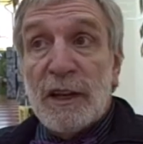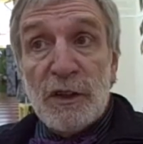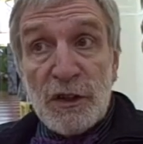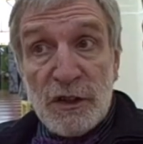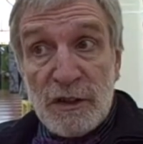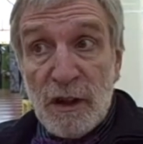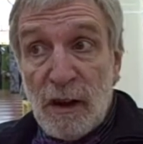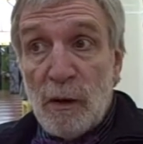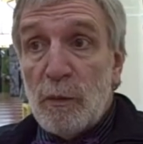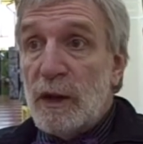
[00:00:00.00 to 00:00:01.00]
And to
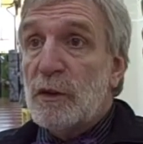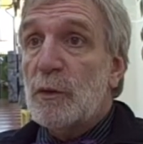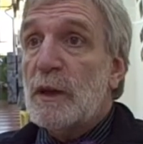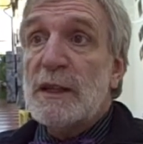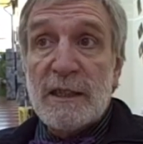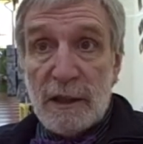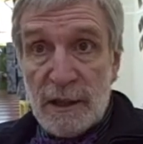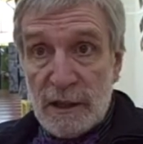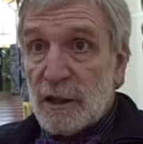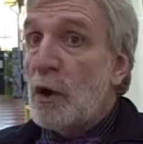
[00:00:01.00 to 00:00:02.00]
start with, we
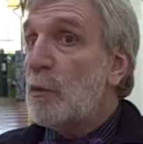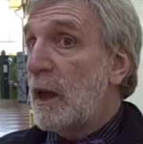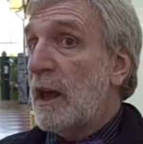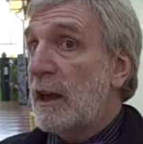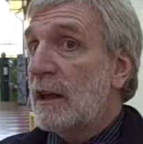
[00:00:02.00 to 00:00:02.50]
decided to go big.